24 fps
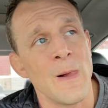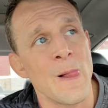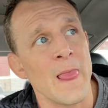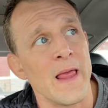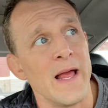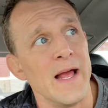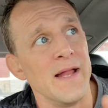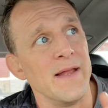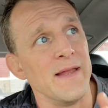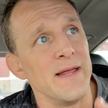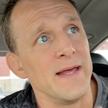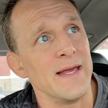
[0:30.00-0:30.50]

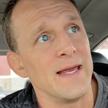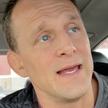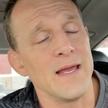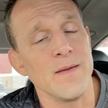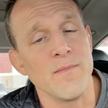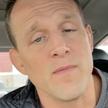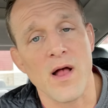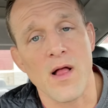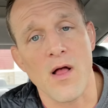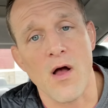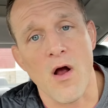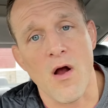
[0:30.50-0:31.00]
in the
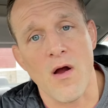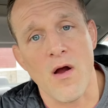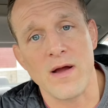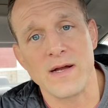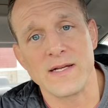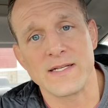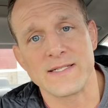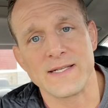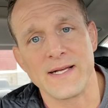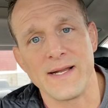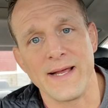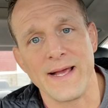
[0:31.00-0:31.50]
email
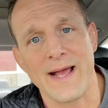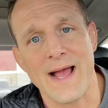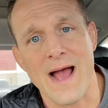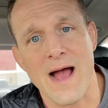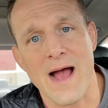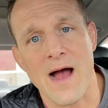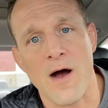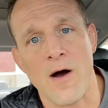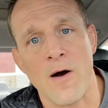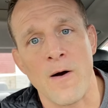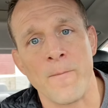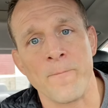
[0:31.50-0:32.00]
Ari's sending
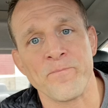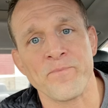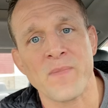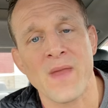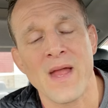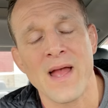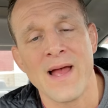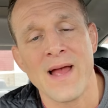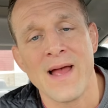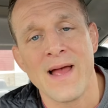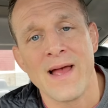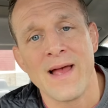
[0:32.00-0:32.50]
out,
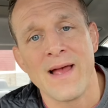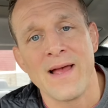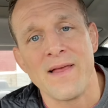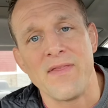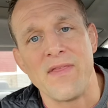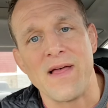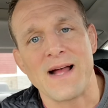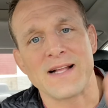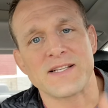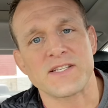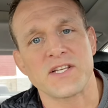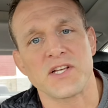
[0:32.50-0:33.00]

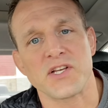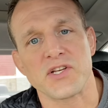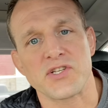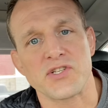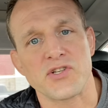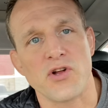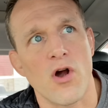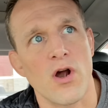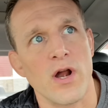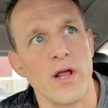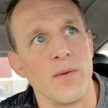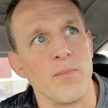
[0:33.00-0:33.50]
that's a
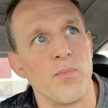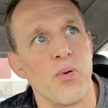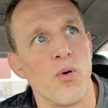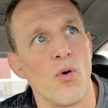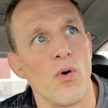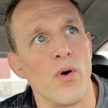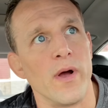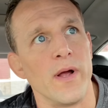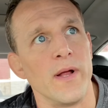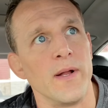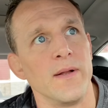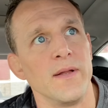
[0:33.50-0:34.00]
starting
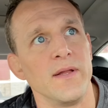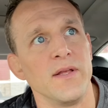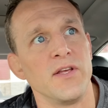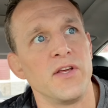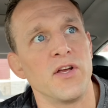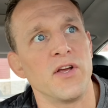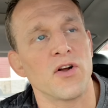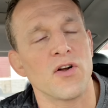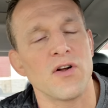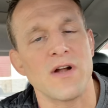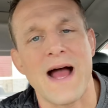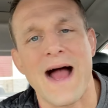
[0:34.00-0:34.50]
point.
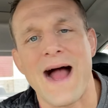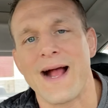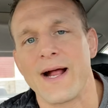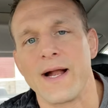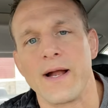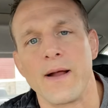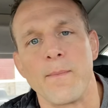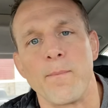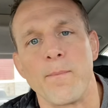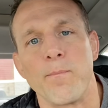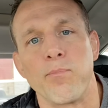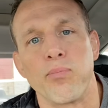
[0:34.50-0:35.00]
You're not going
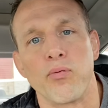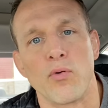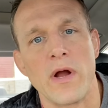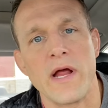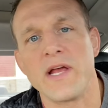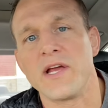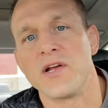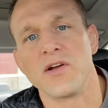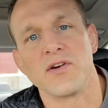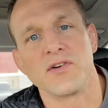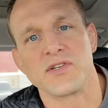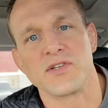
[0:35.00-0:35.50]
to
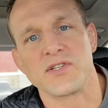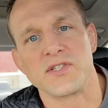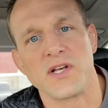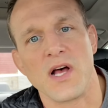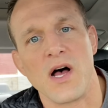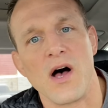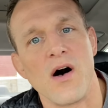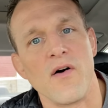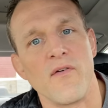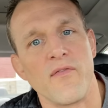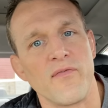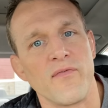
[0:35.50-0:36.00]
break
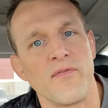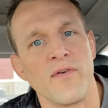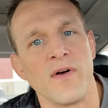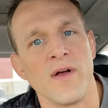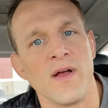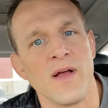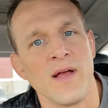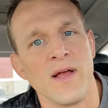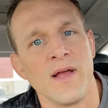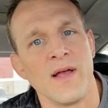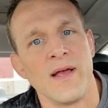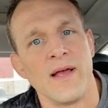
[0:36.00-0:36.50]
yourself
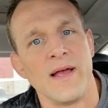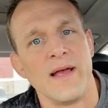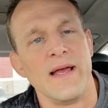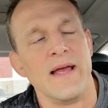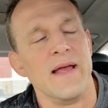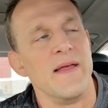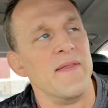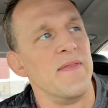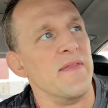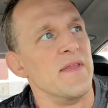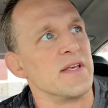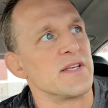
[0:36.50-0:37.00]

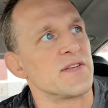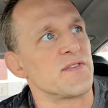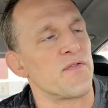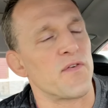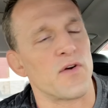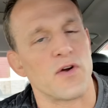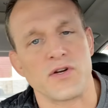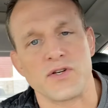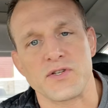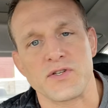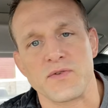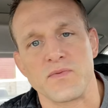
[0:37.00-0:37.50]
in this
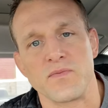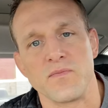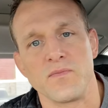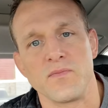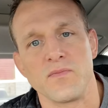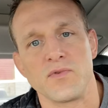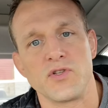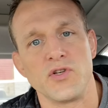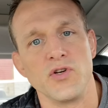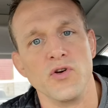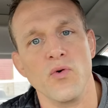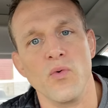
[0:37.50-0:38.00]
first
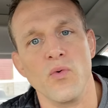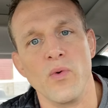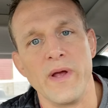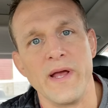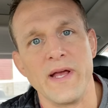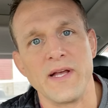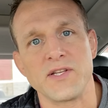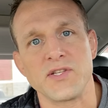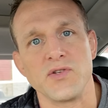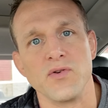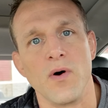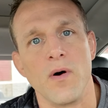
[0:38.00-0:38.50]
two
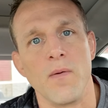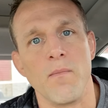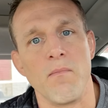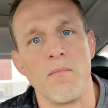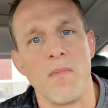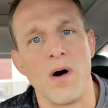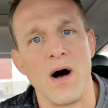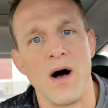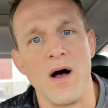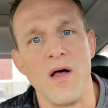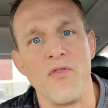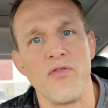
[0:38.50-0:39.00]
weeks to a
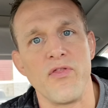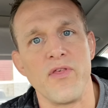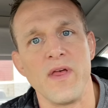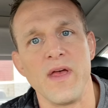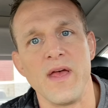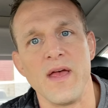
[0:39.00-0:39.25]
month.